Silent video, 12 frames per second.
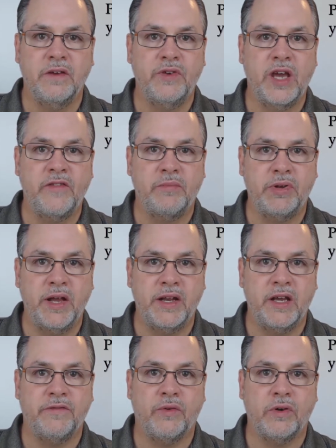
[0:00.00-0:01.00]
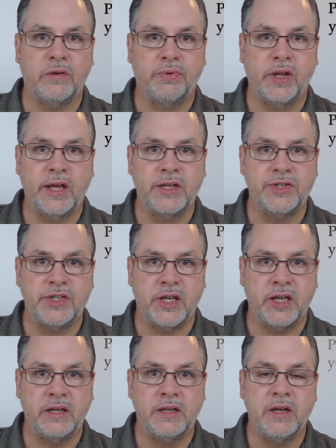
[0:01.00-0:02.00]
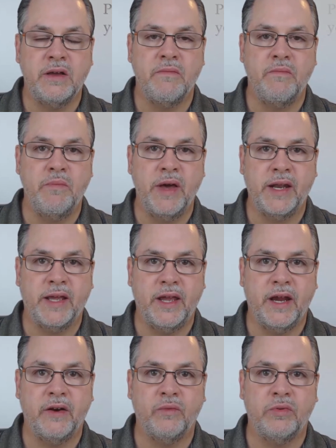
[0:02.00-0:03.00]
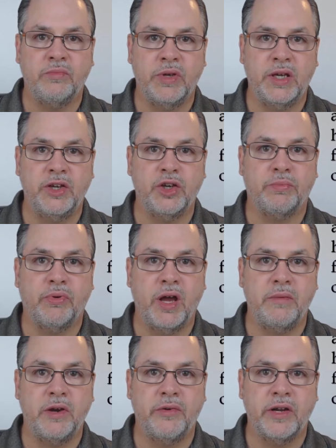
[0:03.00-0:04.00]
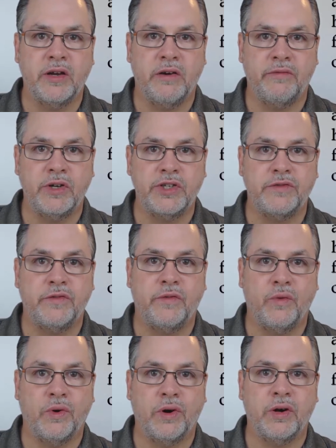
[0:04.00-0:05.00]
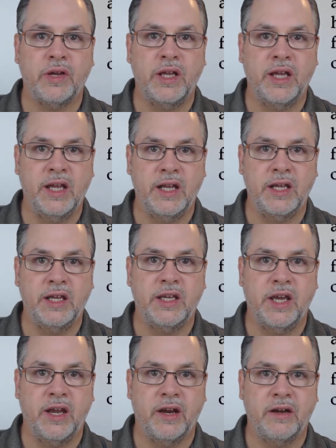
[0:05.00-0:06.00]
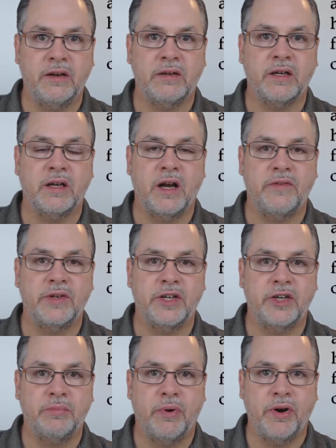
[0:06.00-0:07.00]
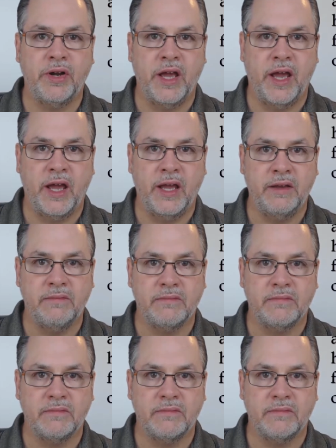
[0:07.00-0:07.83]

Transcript: If you have a Plan F or a Plan G, Medicare will be your primary coverage for any care covered under Part A.